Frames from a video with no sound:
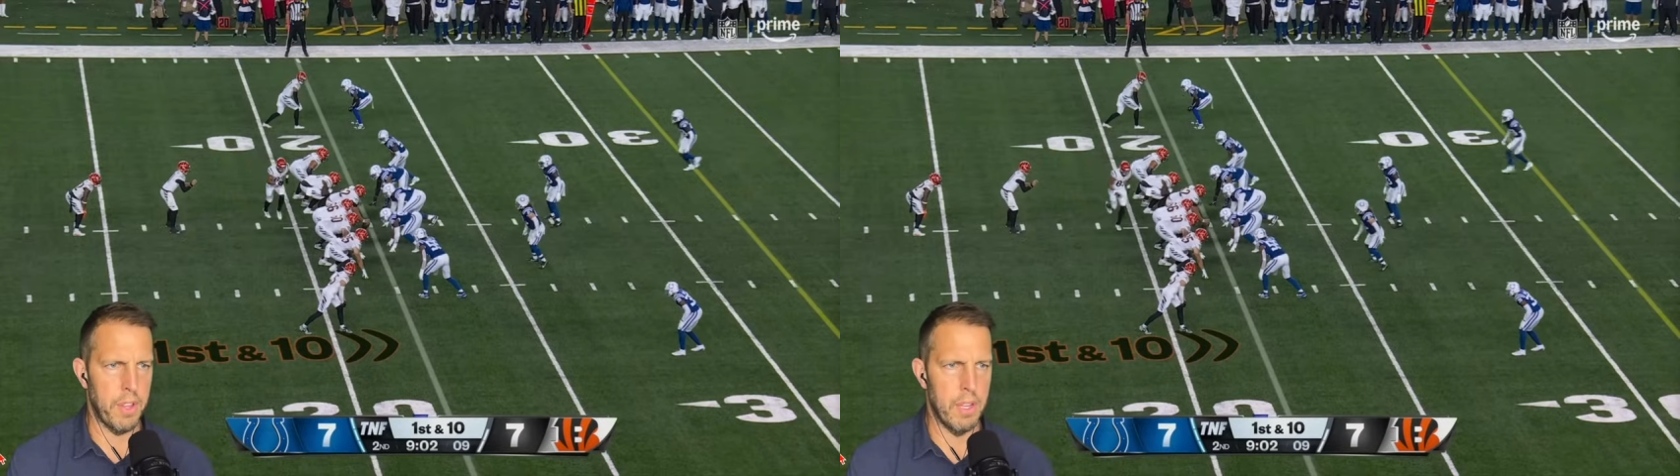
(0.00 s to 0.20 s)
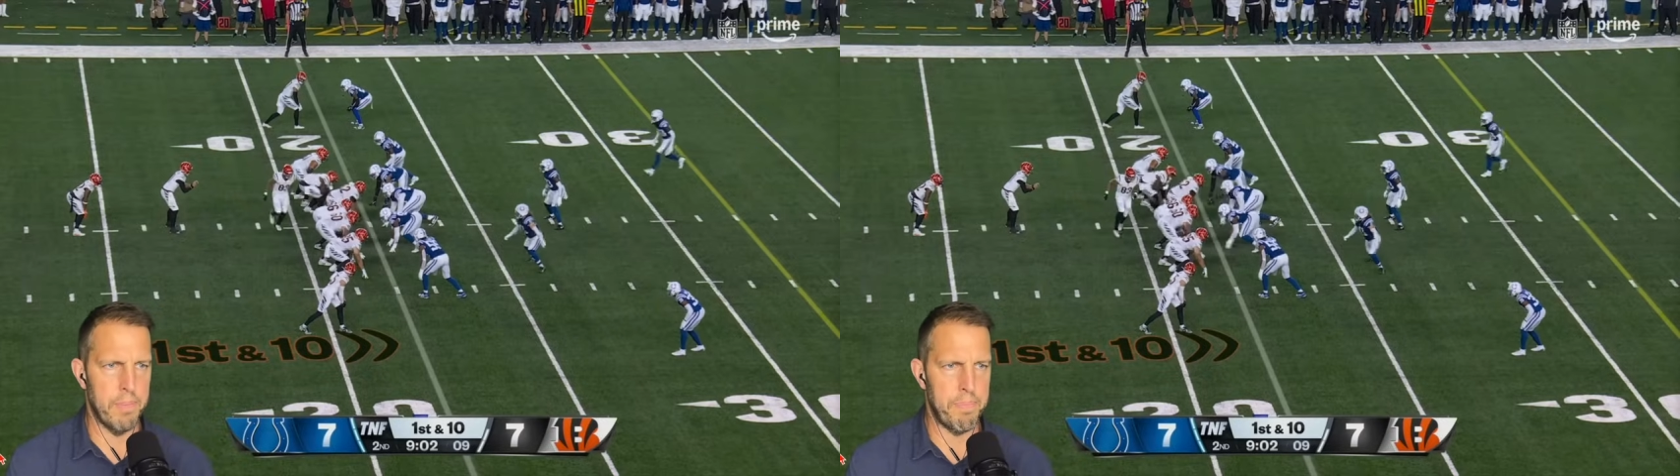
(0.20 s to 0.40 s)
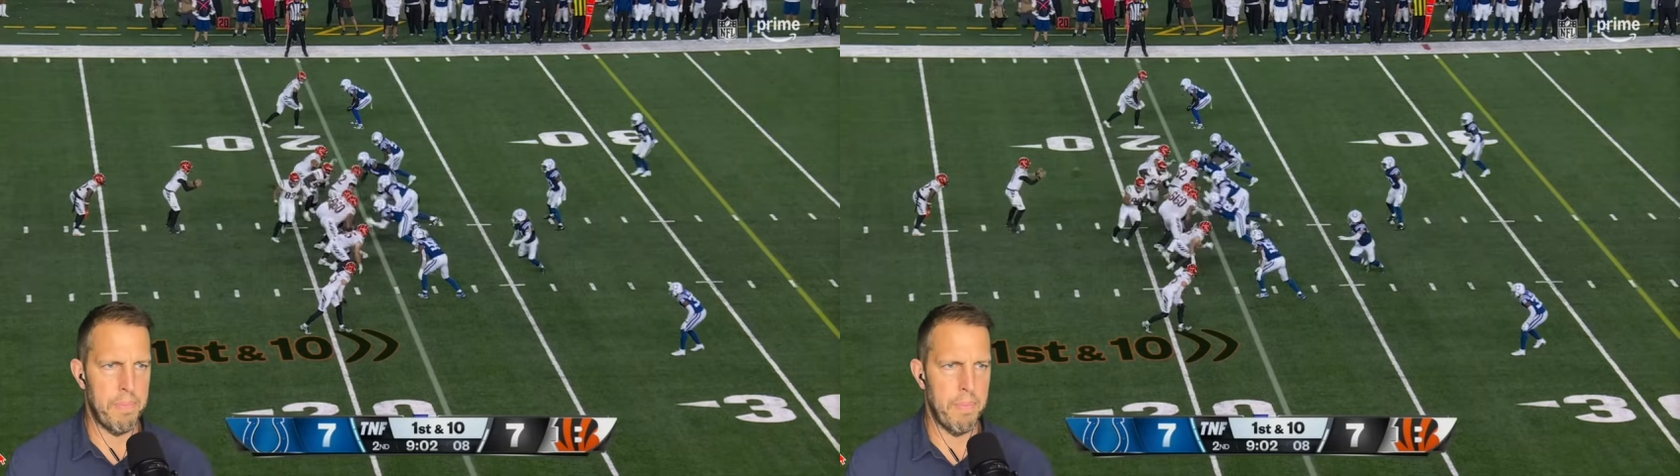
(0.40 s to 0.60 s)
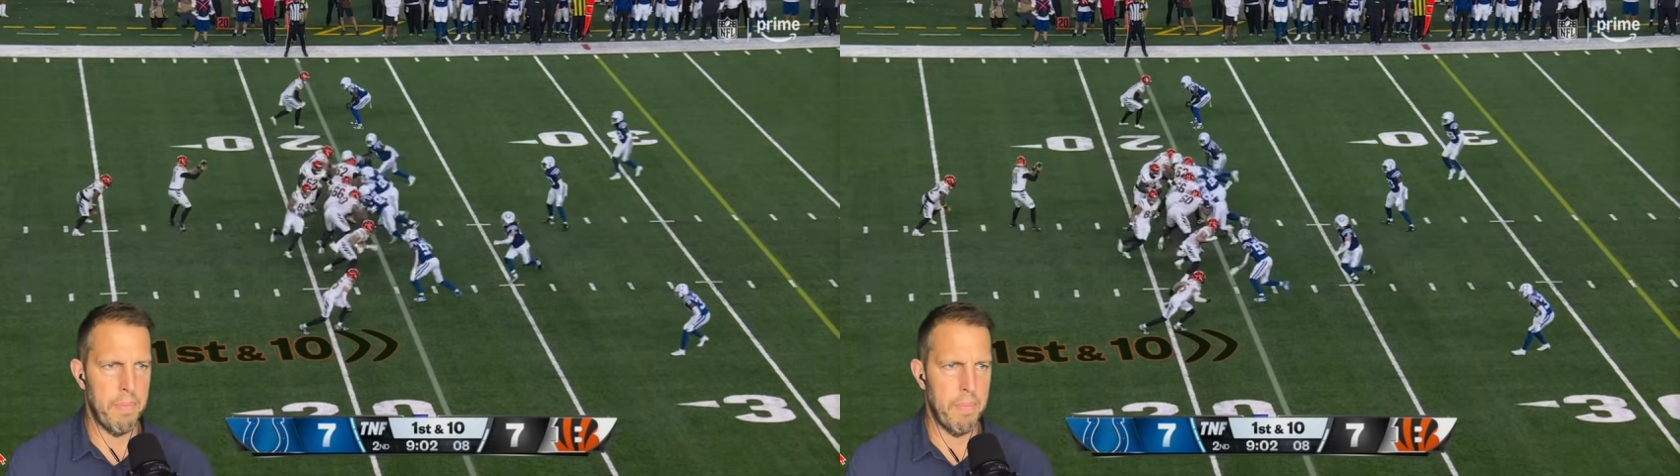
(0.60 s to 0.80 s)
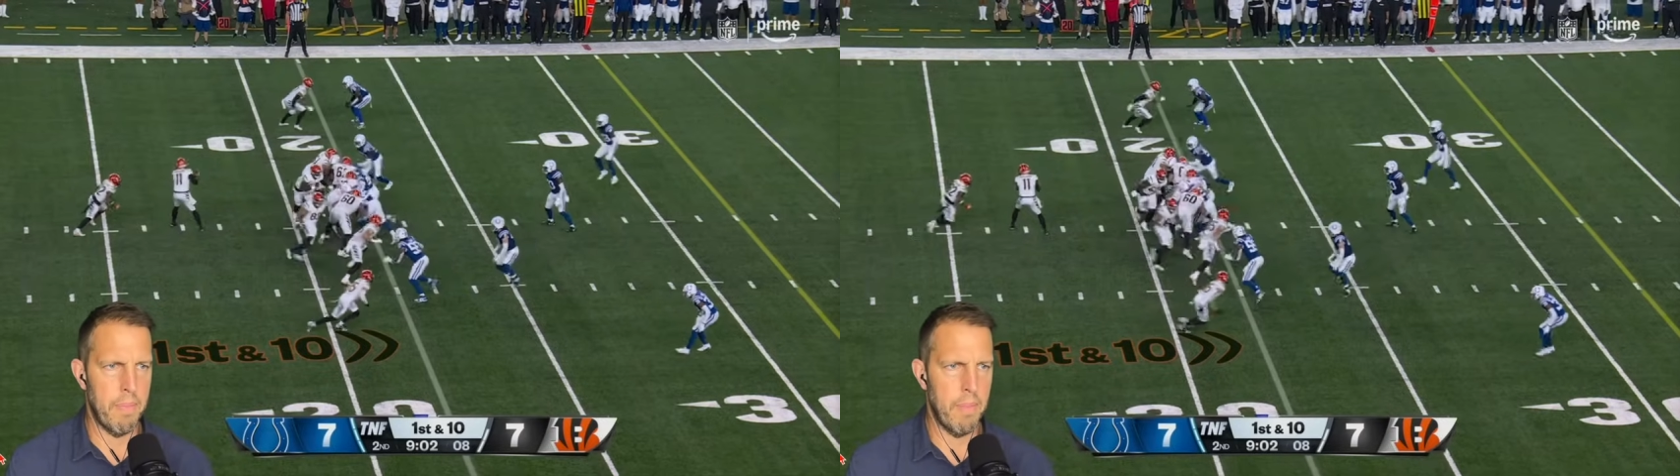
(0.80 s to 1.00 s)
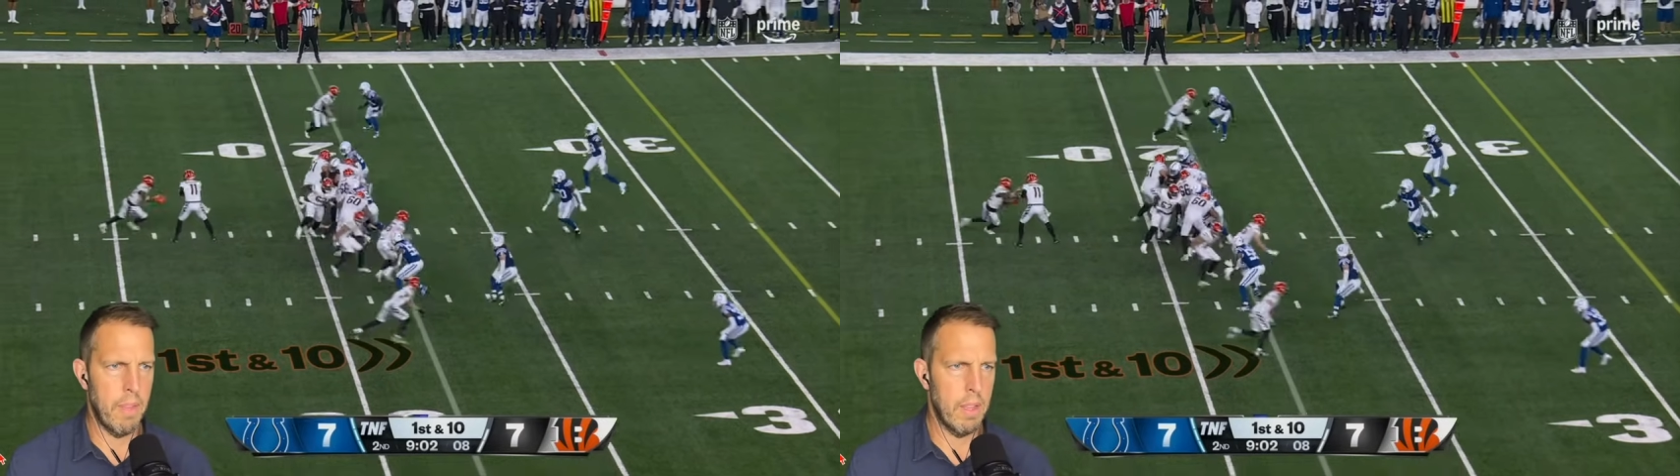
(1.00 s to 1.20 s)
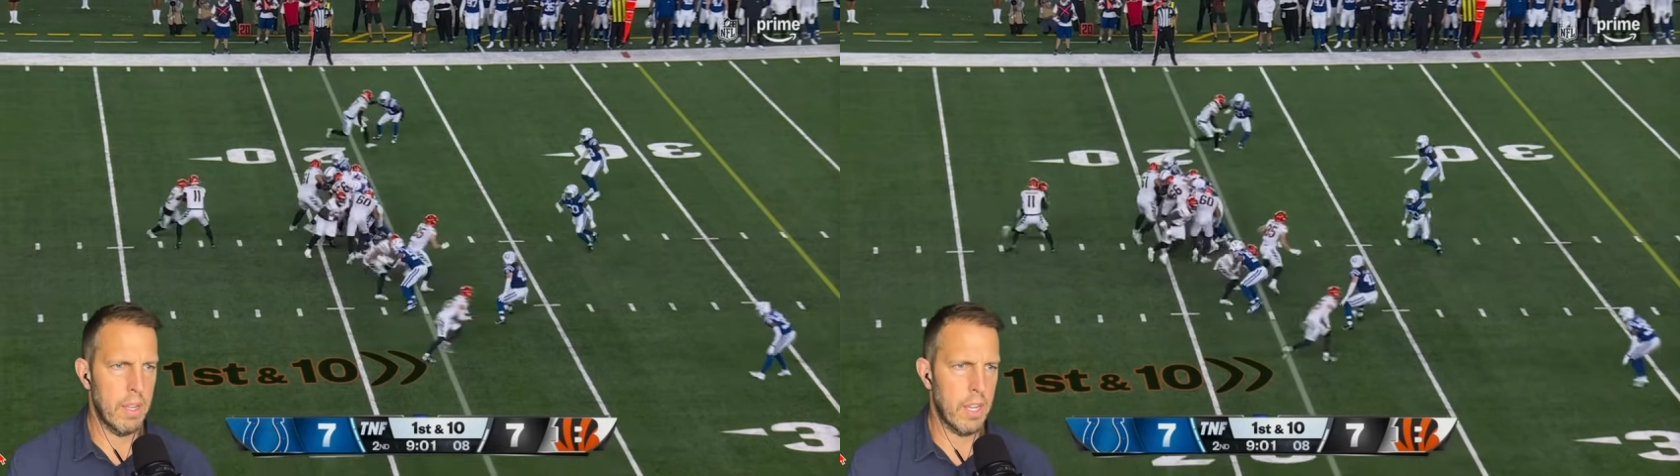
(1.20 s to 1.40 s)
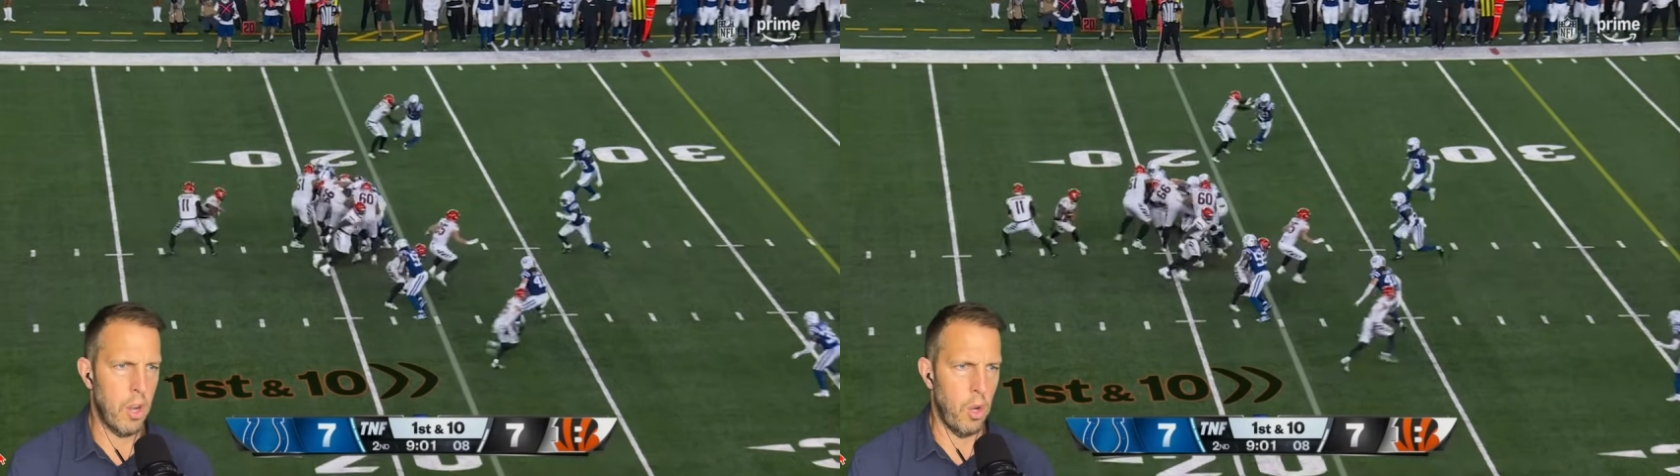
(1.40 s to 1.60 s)
the
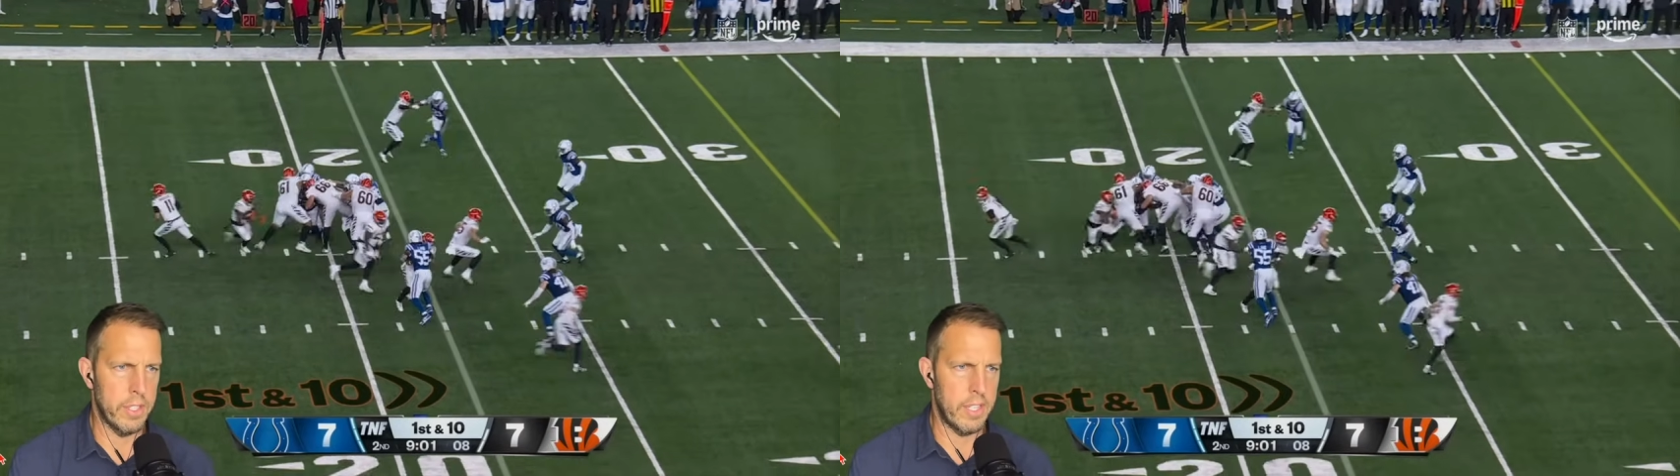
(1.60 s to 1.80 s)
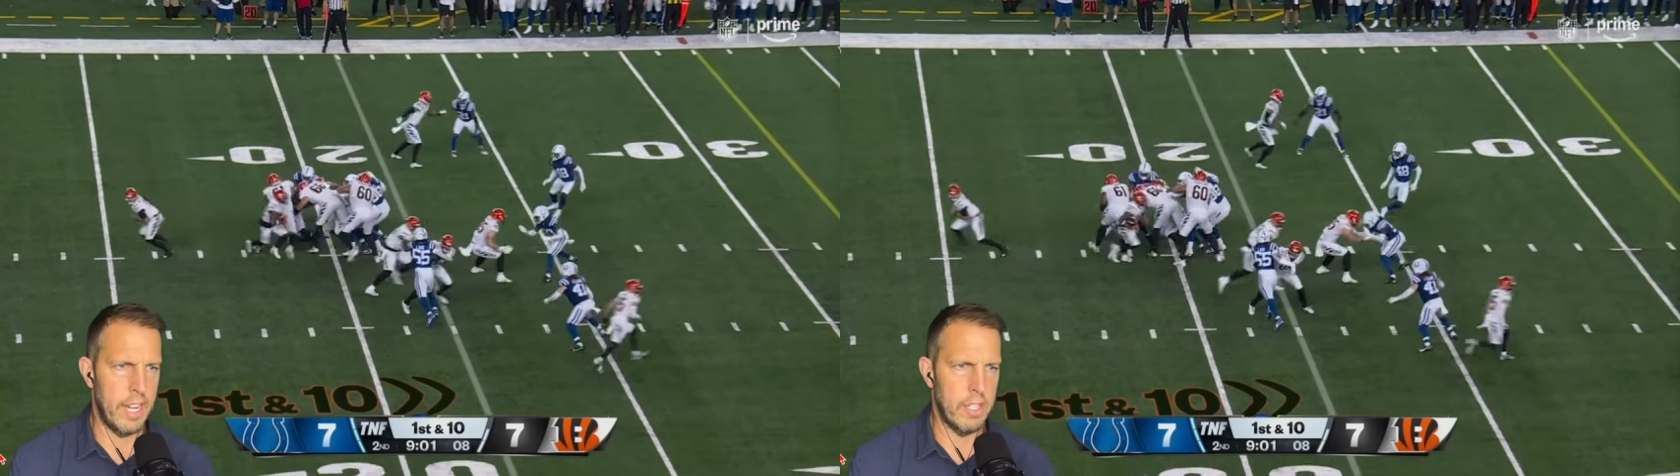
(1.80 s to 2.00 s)
Colts now.